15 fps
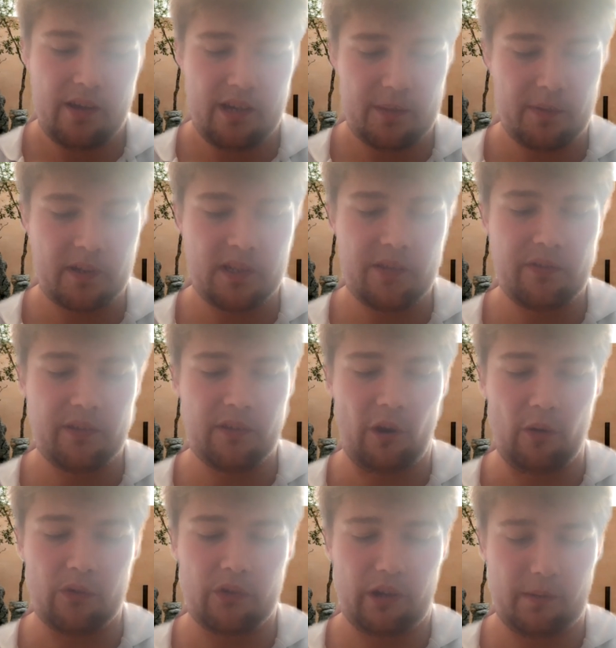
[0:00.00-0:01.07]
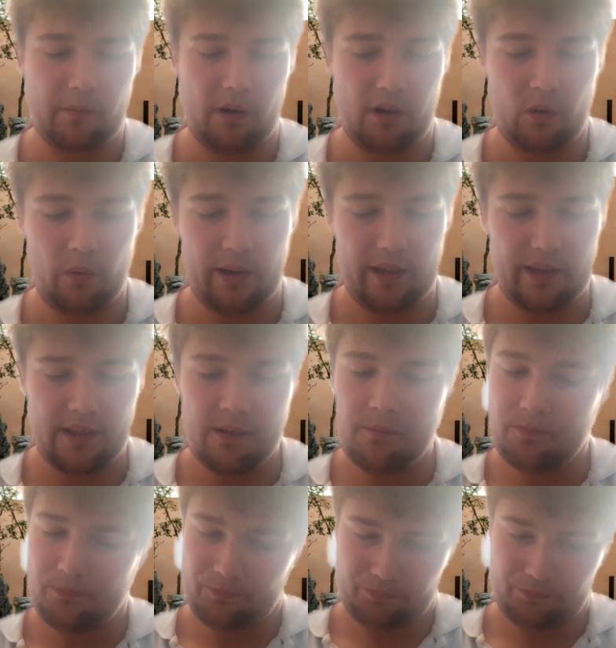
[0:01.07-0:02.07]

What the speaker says: especially if they don't sign Mark Guehi.